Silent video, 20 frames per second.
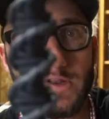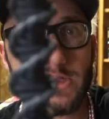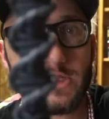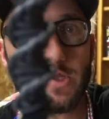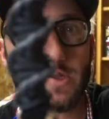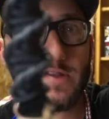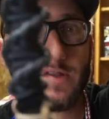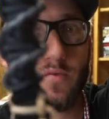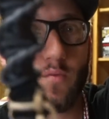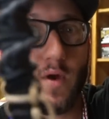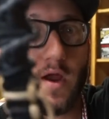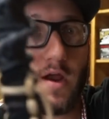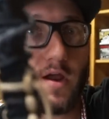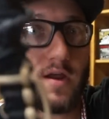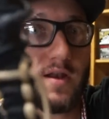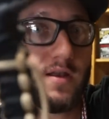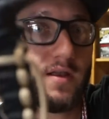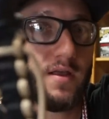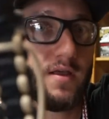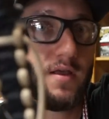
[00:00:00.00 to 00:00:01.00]
just
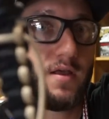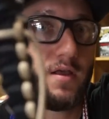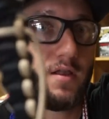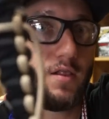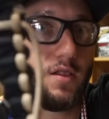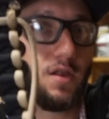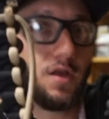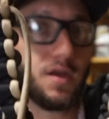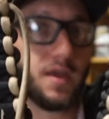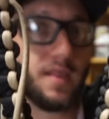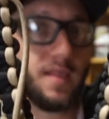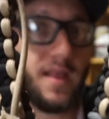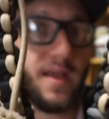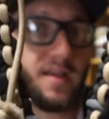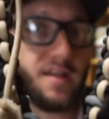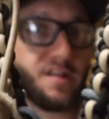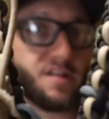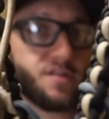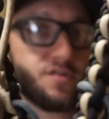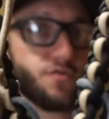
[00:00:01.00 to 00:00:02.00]
wearing, looking like
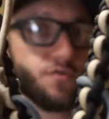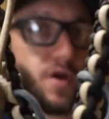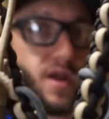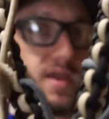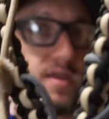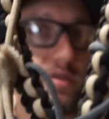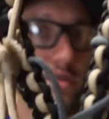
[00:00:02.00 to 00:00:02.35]
a straight